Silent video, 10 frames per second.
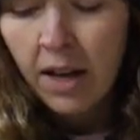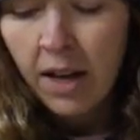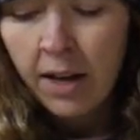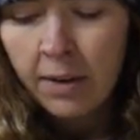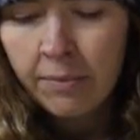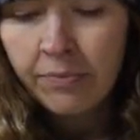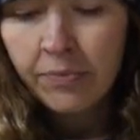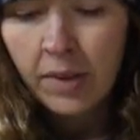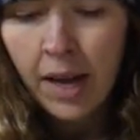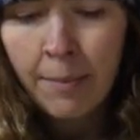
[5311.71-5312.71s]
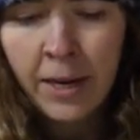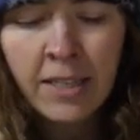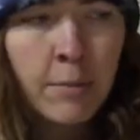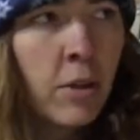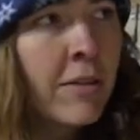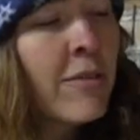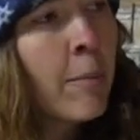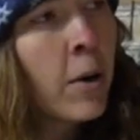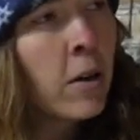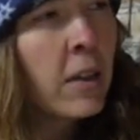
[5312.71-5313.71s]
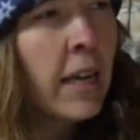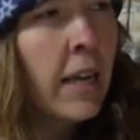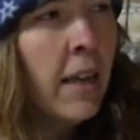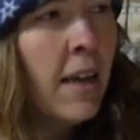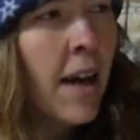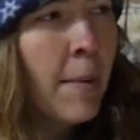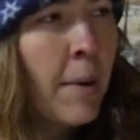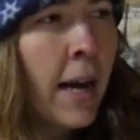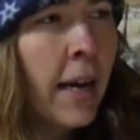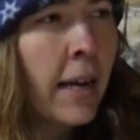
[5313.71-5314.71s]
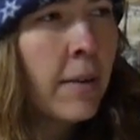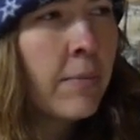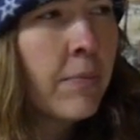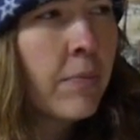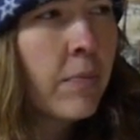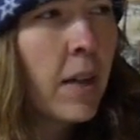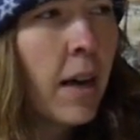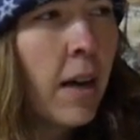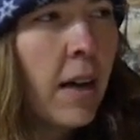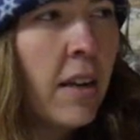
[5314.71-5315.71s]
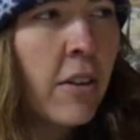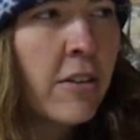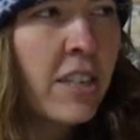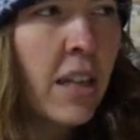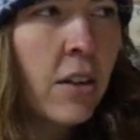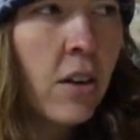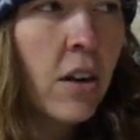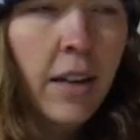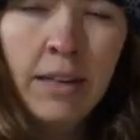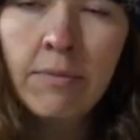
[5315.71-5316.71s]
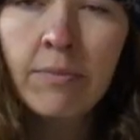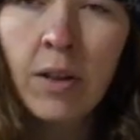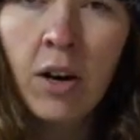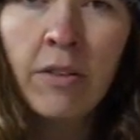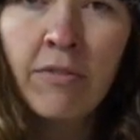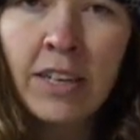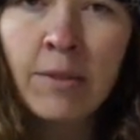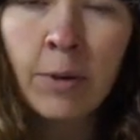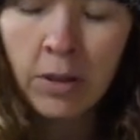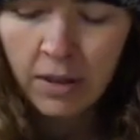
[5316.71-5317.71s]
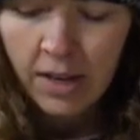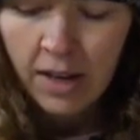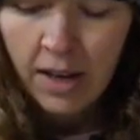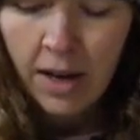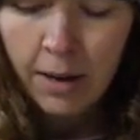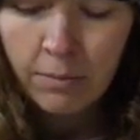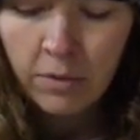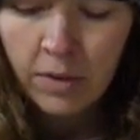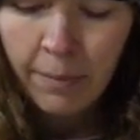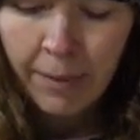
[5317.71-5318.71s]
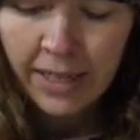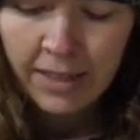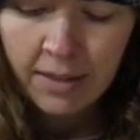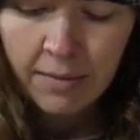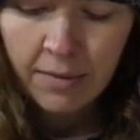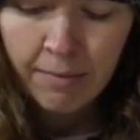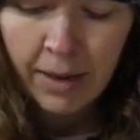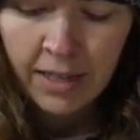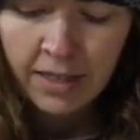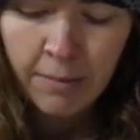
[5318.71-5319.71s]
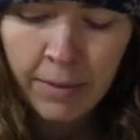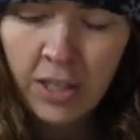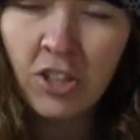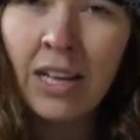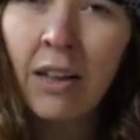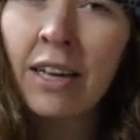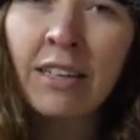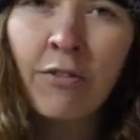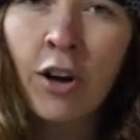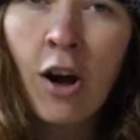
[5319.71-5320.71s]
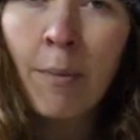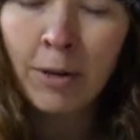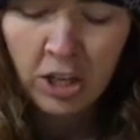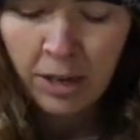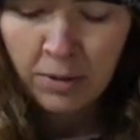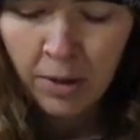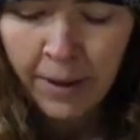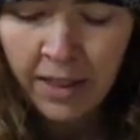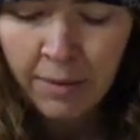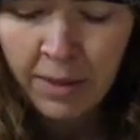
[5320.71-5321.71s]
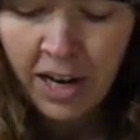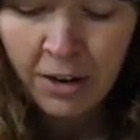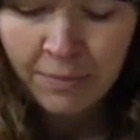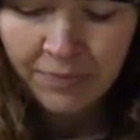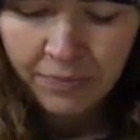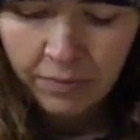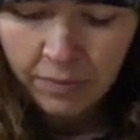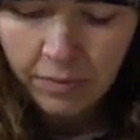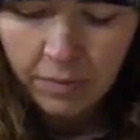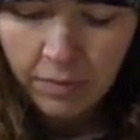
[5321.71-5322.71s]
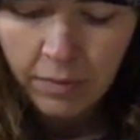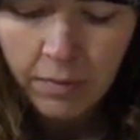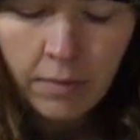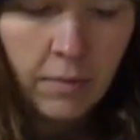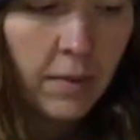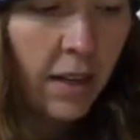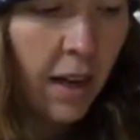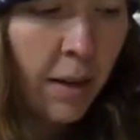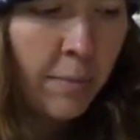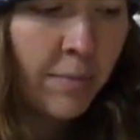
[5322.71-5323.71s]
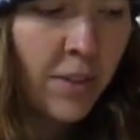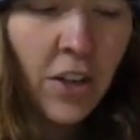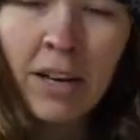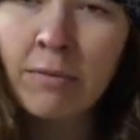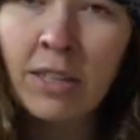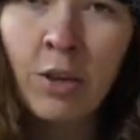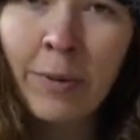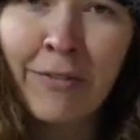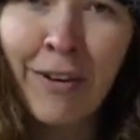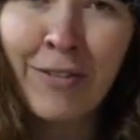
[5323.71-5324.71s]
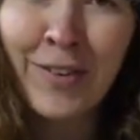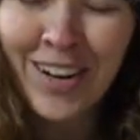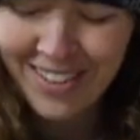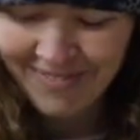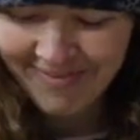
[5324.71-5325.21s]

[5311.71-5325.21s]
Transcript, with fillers: Um, I buy some of those from Pearly. I buy uh, another seller in on Facebook um, that makes makes and punches out like different copper shapes. I'll buy them there. Um, so yeah, a little bit of everywhere.